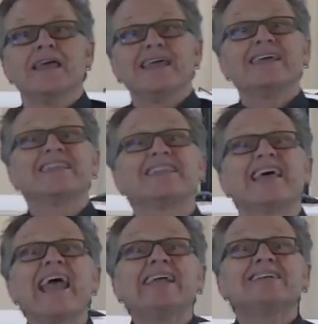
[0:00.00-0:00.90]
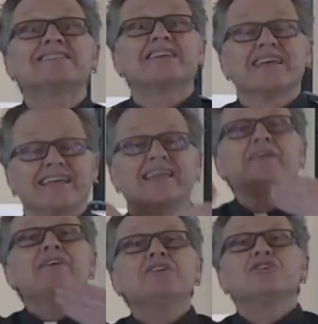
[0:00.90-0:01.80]
in
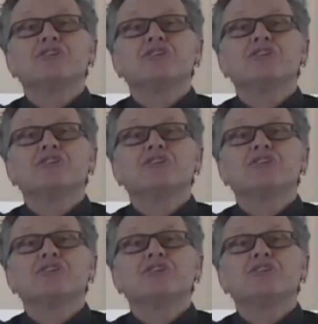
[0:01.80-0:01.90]
thanksgiving to